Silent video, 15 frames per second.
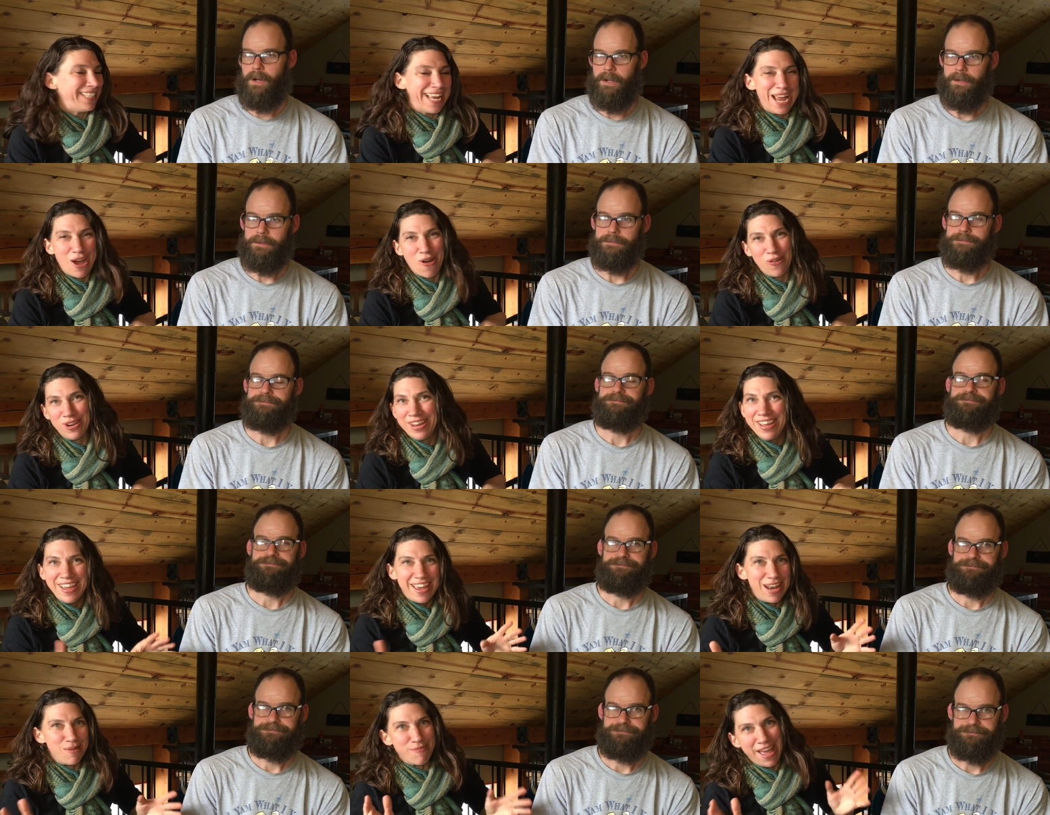Speaker 1: of town
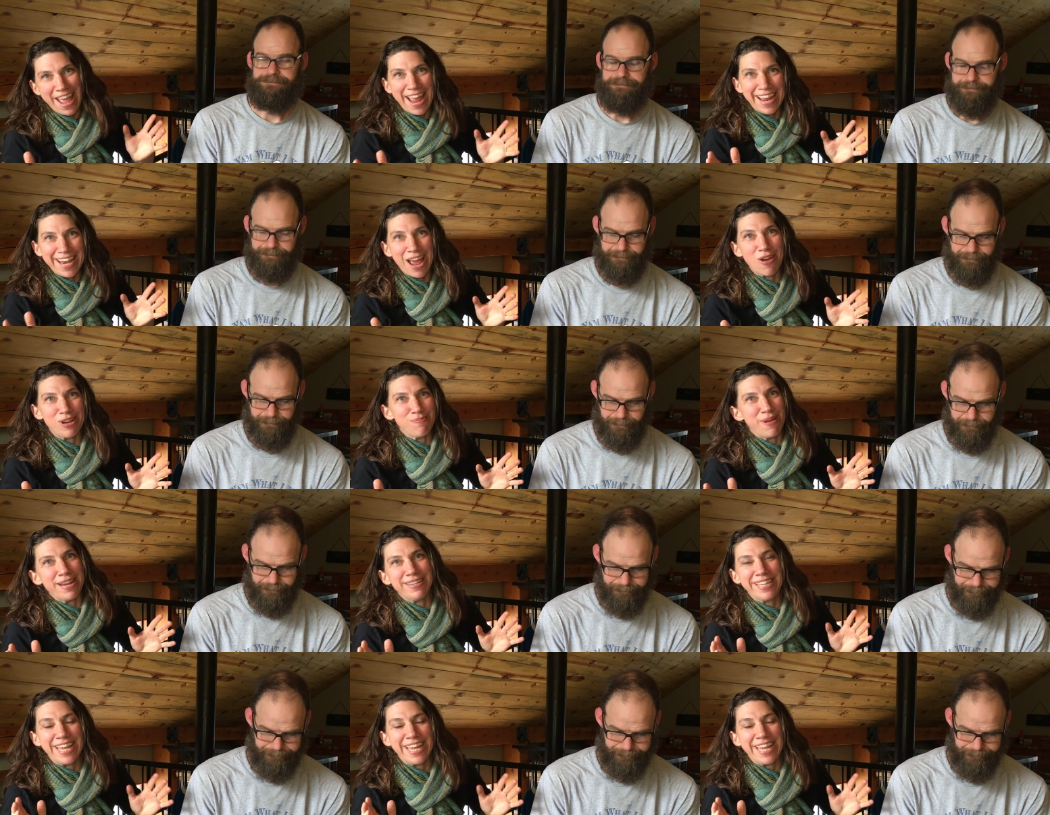and i'm hanging out in my